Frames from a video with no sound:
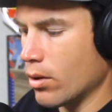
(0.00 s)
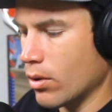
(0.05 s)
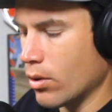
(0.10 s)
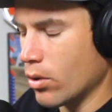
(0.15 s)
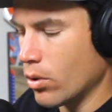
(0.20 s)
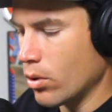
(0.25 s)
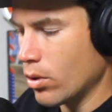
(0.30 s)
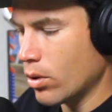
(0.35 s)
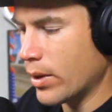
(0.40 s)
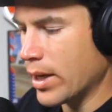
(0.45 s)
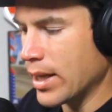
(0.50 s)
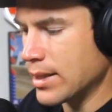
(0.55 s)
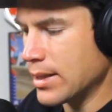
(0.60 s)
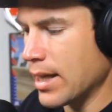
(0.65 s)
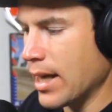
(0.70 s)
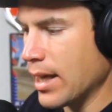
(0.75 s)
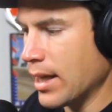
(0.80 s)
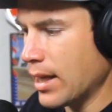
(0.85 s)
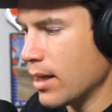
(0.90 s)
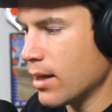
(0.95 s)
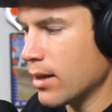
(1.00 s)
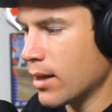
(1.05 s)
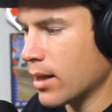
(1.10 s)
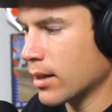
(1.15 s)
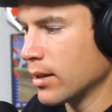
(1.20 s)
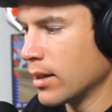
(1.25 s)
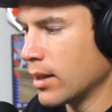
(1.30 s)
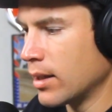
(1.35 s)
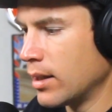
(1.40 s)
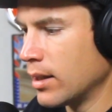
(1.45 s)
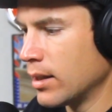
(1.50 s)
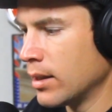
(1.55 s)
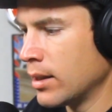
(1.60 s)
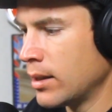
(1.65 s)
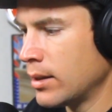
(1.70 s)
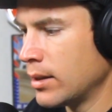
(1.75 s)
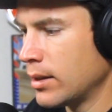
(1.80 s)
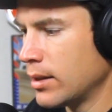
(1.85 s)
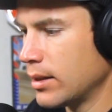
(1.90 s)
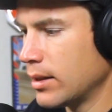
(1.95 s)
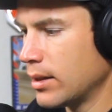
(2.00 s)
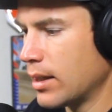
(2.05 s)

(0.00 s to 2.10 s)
Who do I take here at Glen Helen?